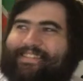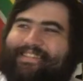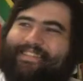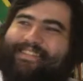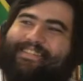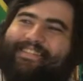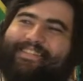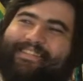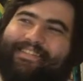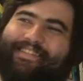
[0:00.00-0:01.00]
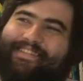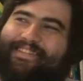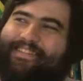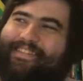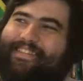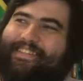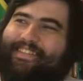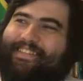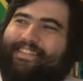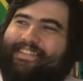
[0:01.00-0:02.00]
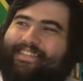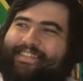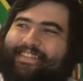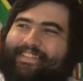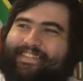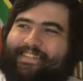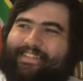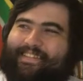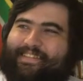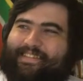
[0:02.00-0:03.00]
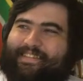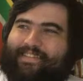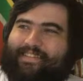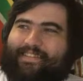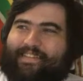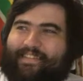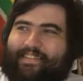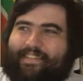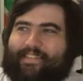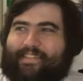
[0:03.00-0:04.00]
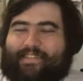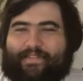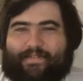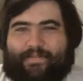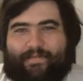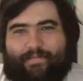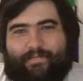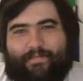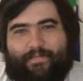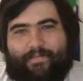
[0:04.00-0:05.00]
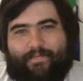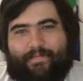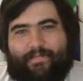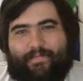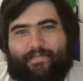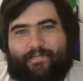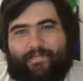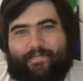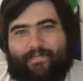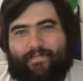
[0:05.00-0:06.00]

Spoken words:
This person isn't speaking.